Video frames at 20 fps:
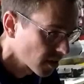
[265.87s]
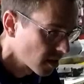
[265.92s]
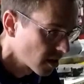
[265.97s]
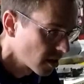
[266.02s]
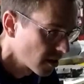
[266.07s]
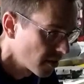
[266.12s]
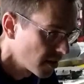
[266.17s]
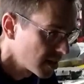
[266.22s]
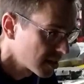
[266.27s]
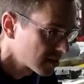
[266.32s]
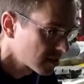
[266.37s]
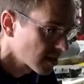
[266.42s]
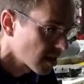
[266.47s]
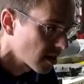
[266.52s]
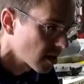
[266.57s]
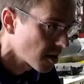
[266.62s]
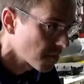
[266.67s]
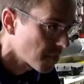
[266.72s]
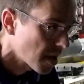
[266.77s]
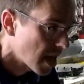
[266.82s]
Uh, this
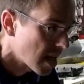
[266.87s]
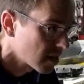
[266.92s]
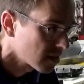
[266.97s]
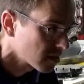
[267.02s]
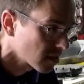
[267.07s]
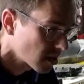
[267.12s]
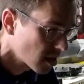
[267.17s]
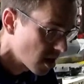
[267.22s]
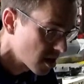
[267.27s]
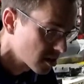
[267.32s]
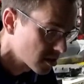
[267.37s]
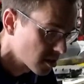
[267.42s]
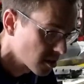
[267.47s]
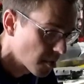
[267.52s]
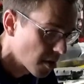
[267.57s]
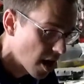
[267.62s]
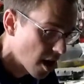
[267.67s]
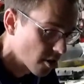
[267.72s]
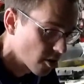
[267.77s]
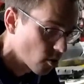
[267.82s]
setup has a custom
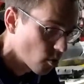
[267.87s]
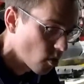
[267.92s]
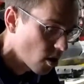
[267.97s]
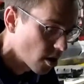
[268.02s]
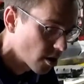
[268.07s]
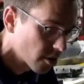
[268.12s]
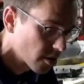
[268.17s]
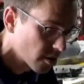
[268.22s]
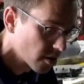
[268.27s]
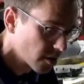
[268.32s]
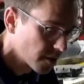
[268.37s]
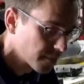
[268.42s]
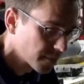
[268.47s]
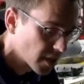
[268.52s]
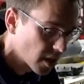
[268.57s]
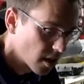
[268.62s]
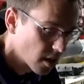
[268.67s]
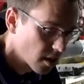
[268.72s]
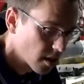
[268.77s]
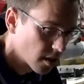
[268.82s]
air to water.
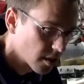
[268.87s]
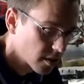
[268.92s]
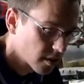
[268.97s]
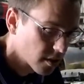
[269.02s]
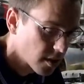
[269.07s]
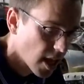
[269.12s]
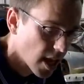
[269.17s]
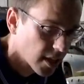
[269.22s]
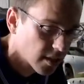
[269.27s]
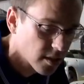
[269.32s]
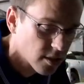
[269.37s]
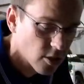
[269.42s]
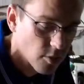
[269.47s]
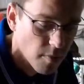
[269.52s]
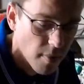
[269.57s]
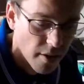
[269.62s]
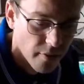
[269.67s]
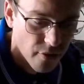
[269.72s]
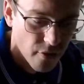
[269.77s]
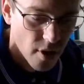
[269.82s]
Uh, thanks to
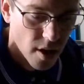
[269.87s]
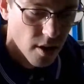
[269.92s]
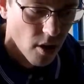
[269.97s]
my friend